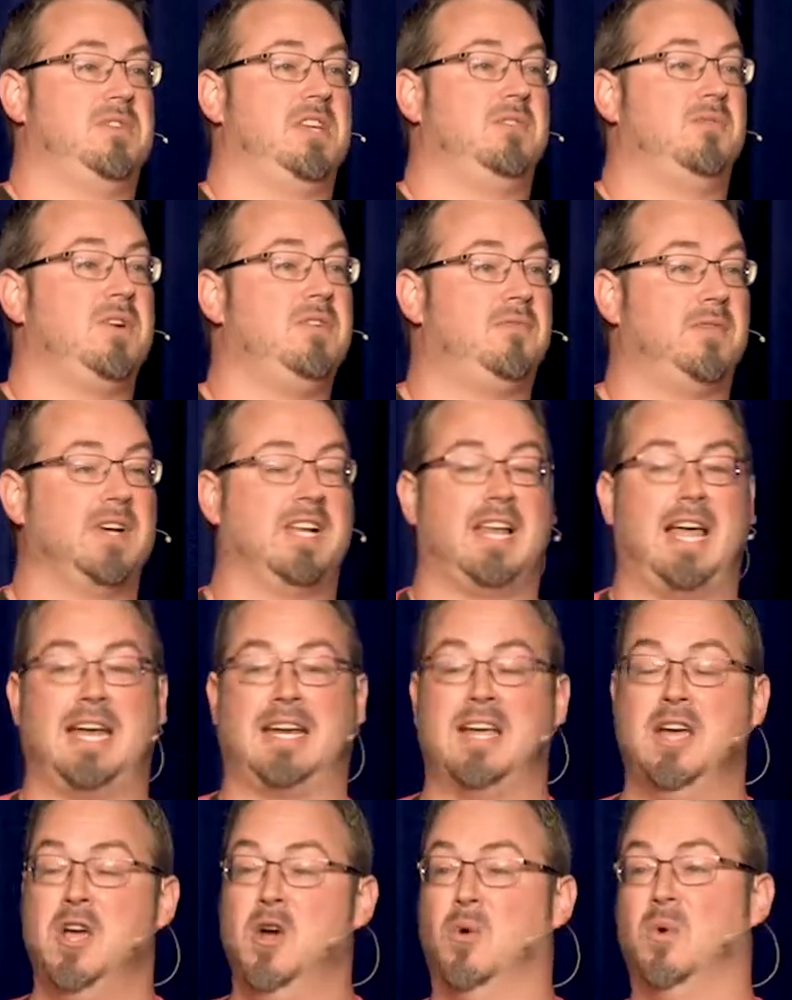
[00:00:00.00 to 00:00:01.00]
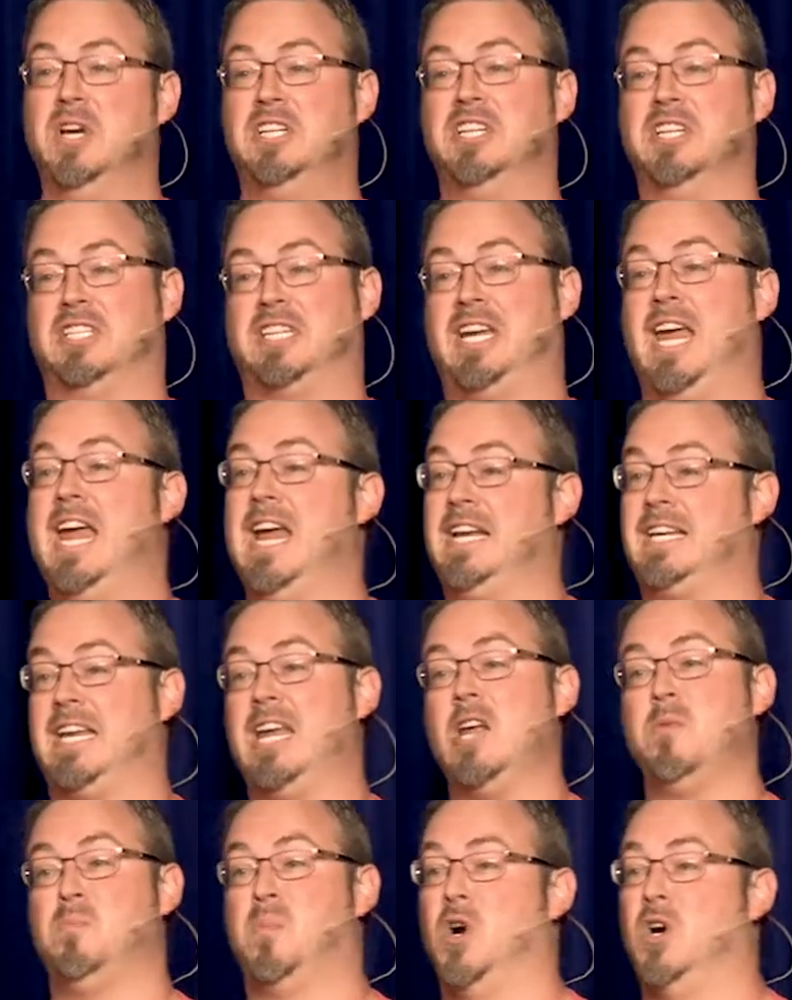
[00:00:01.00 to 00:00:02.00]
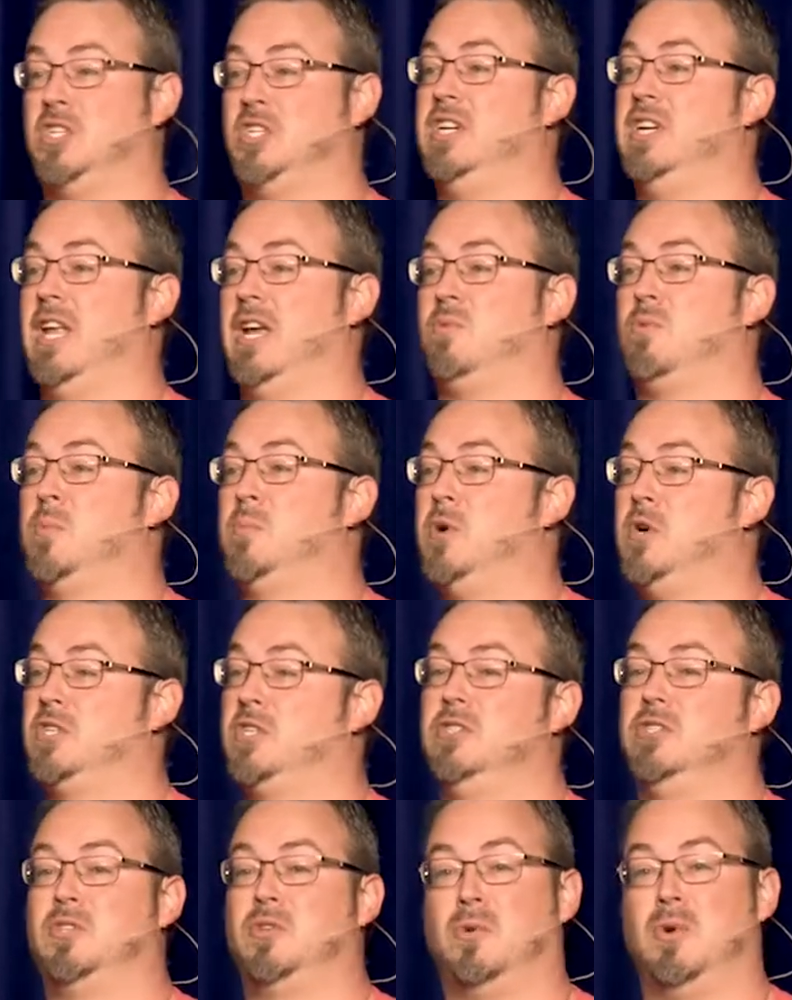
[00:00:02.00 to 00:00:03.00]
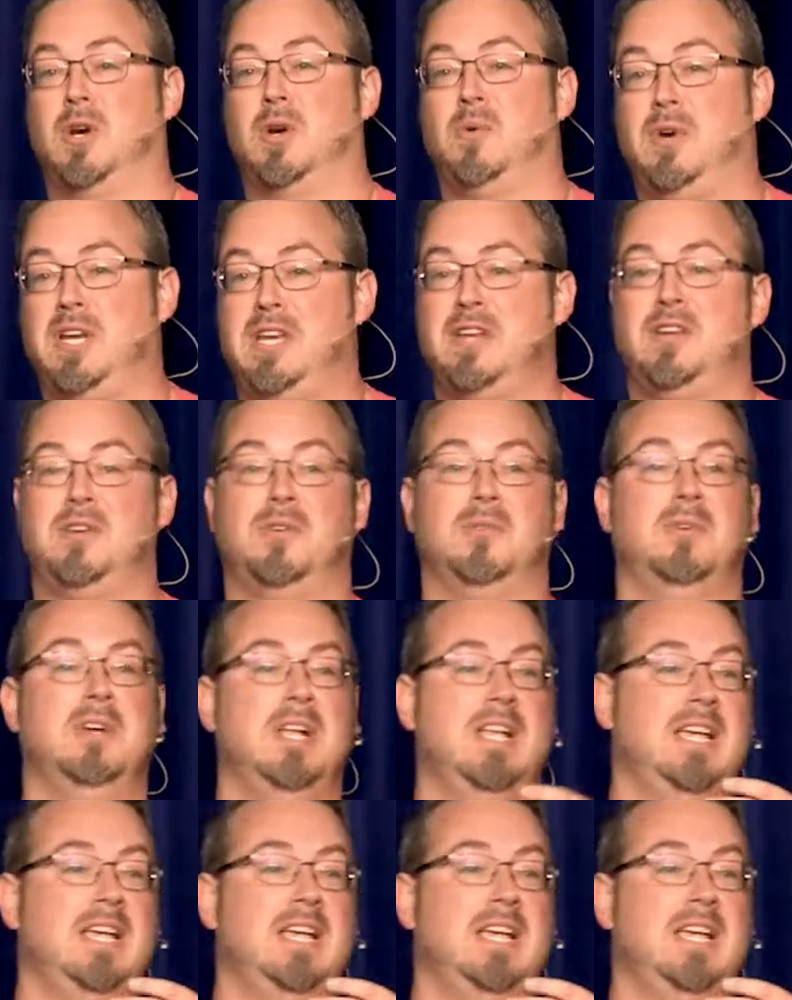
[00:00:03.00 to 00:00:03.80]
and we feel like we just can't keep pushing like we're pushing, so what do?